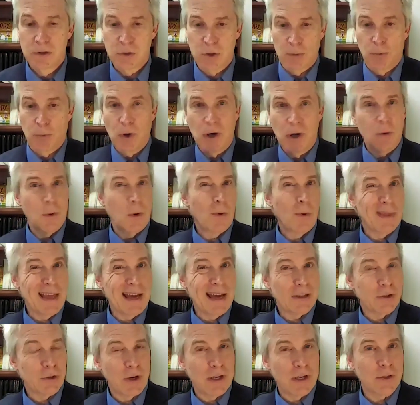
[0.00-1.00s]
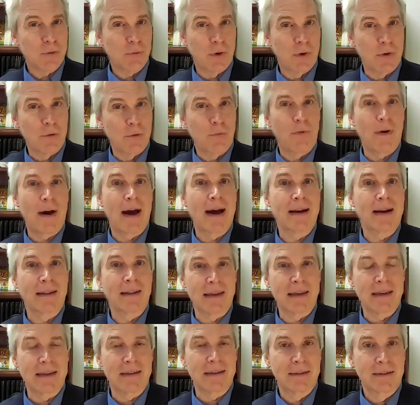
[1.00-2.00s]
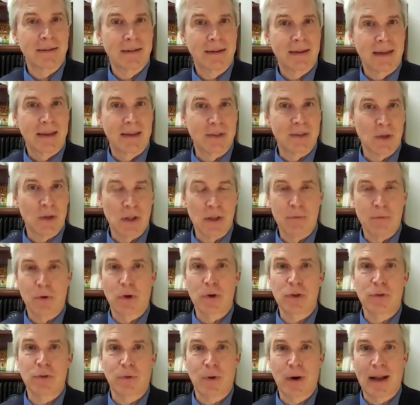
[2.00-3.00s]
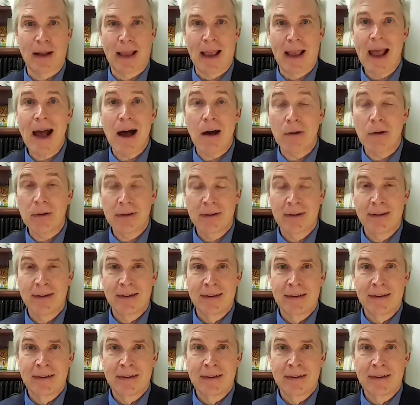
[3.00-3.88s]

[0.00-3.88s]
to the point where when that trust fund finally is on the verge of running out,